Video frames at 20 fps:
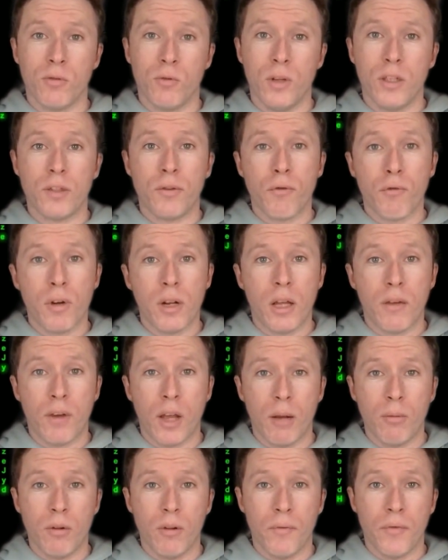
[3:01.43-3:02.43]
it's freely
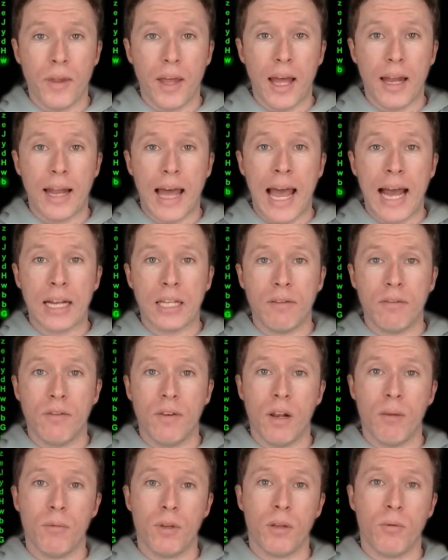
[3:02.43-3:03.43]
available, and active
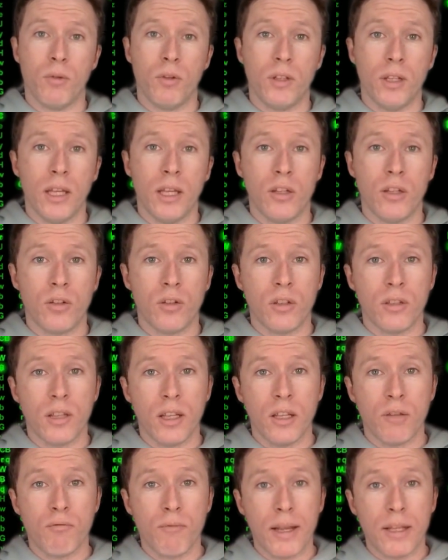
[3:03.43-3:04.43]
development community ensures that it
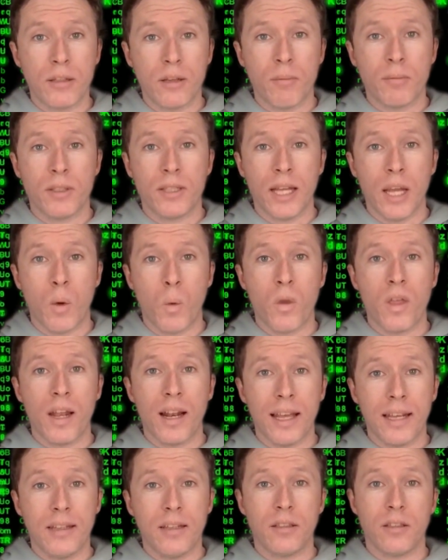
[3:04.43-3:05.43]
remains up to date with the
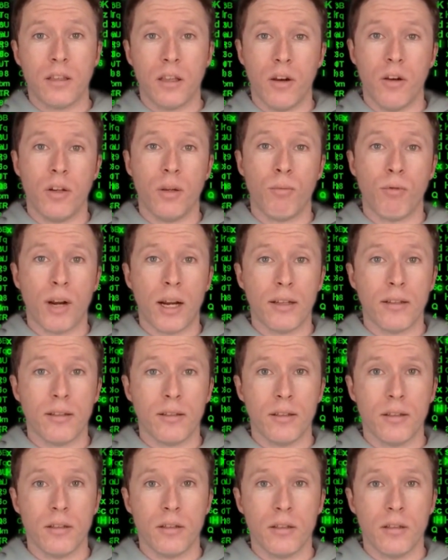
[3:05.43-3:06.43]
latest security
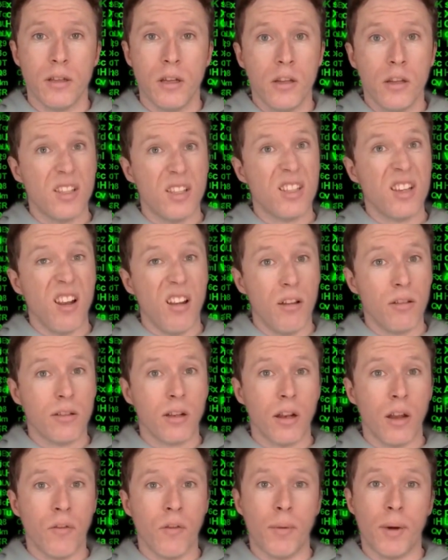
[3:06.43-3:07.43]
practices. So there's a lot to
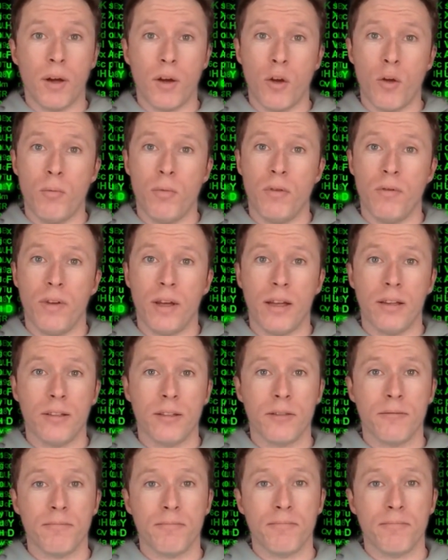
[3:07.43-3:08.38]
love about OpenVAS.